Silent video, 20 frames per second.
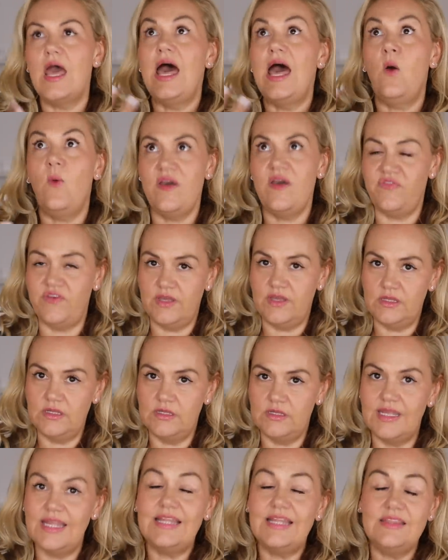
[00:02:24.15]

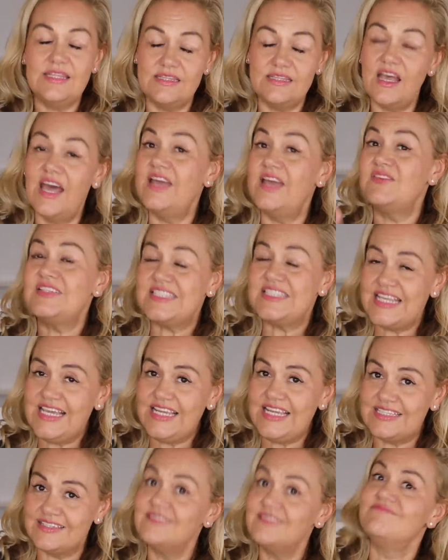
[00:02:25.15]
However, I have
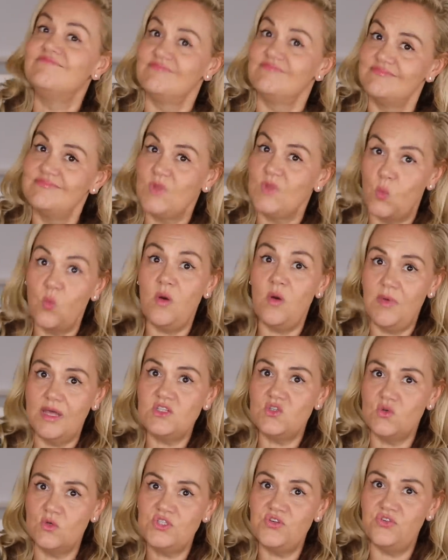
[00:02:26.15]
seen what my
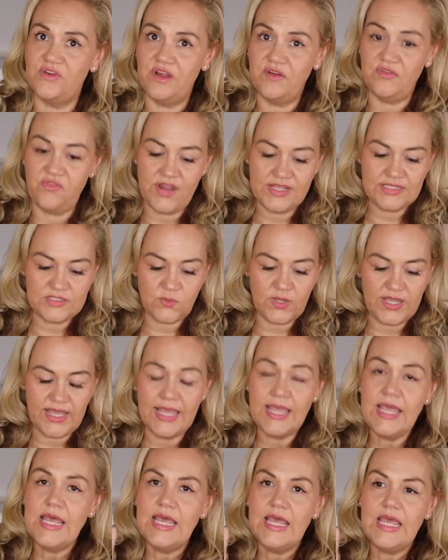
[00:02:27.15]
daughter and her friends
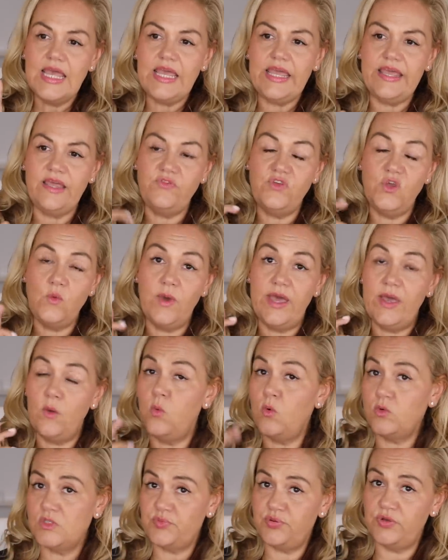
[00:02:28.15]
wear. If you
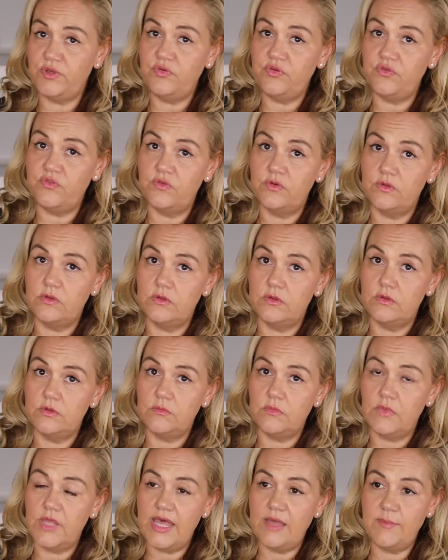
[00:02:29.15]
wear waterproof
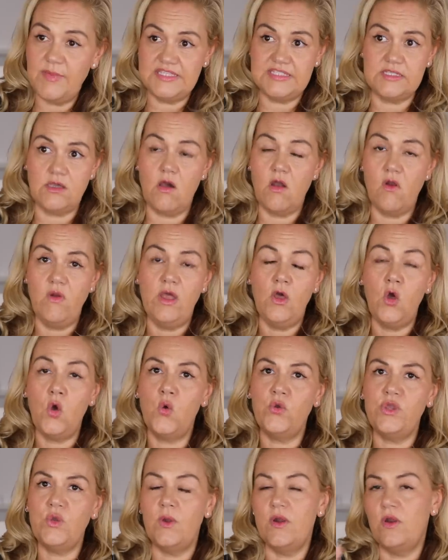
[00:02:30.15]
mascara
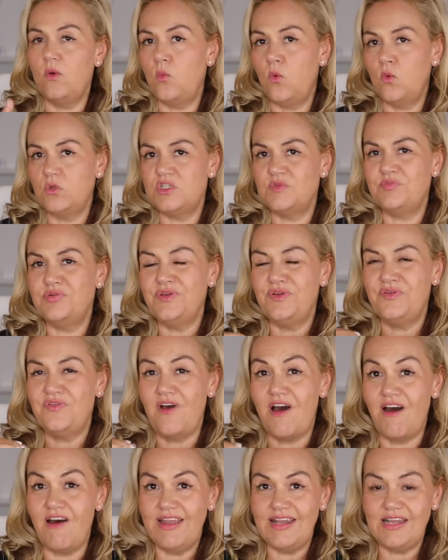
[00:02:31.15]
or you wear a
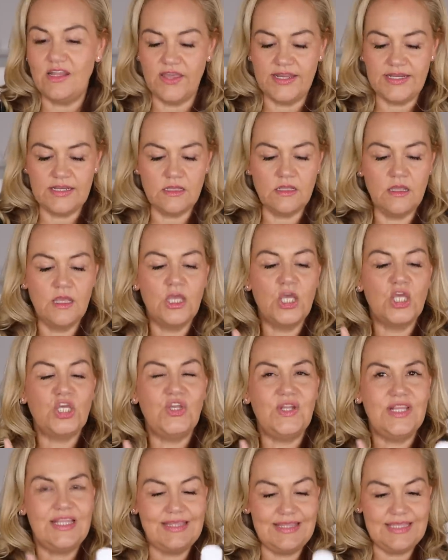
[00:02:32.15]
waterproof eyeliner,
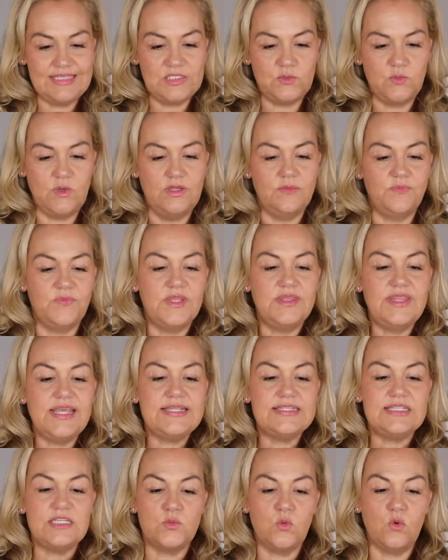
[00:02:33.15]
you need this one.
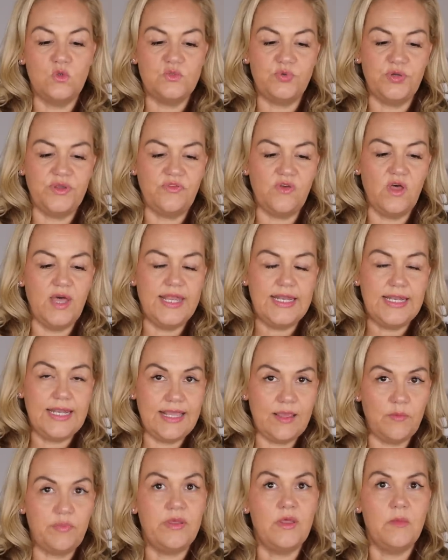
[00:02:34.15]
This is waterproof eye and
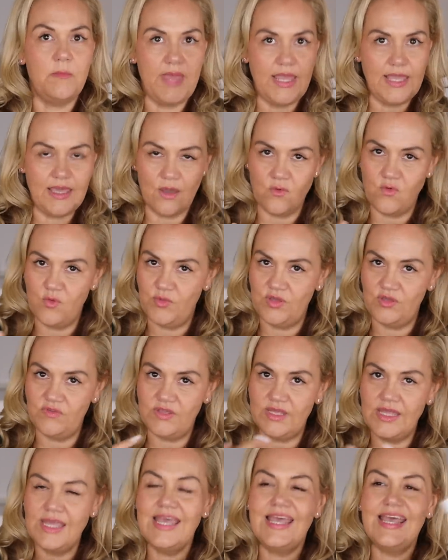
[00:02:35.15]
lip makeup
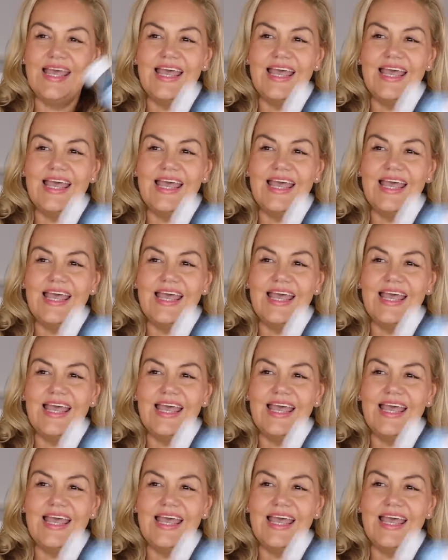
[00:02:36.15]
remover.